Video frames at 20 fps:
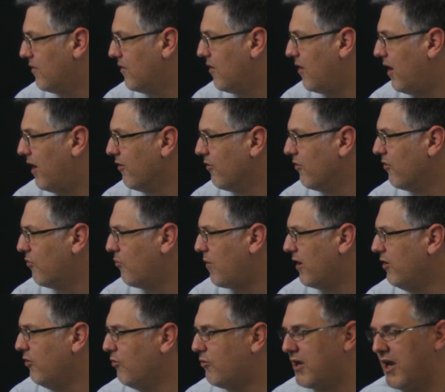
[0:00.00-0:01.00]
I don't know why
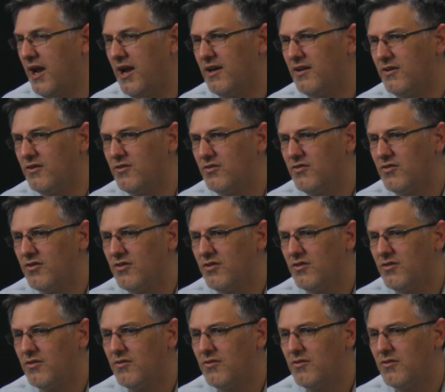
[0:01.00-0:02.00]
you can't,
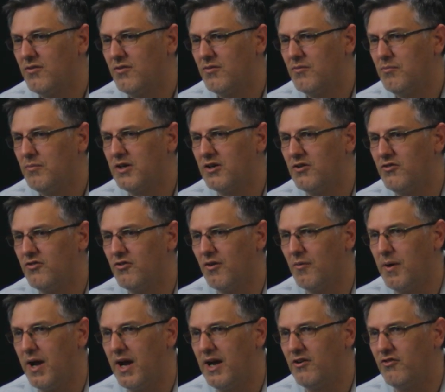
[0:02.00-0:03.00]
because you're a
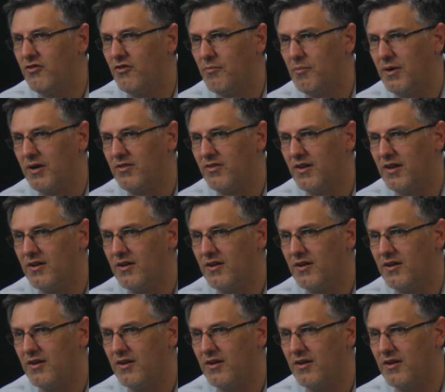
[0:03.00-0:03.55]
manager of my thing.